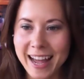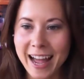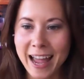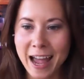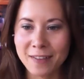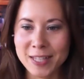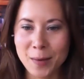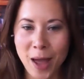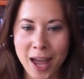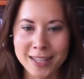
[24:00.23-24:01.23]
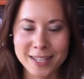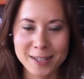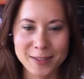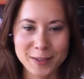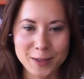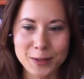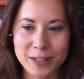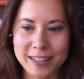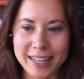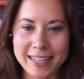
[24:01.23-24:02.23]
I have some answers for you,
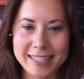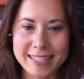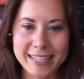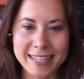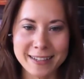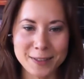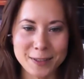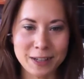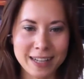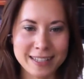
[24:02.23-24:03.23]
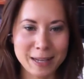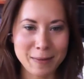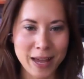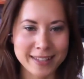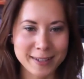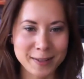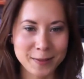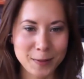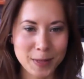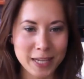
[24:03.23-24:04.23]
and let's see if you got some answers
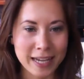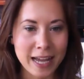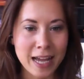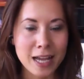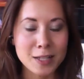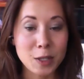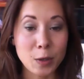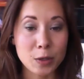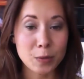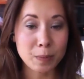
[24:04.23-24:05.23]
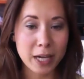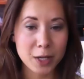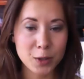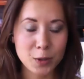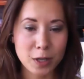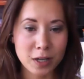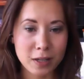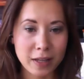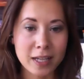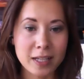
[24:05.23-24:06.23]
for me. So make sure
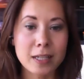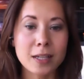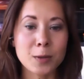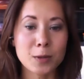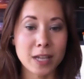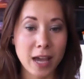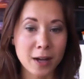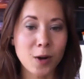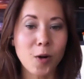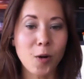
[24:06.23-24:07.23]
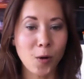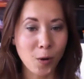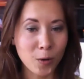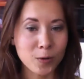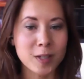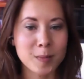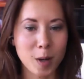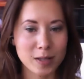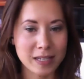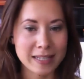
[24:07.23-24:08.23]
that you tag all
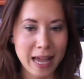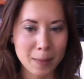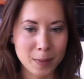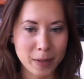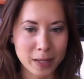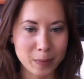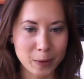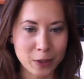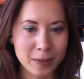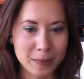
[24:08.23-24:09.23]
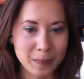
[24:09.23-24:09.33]
responses Happy Belly book.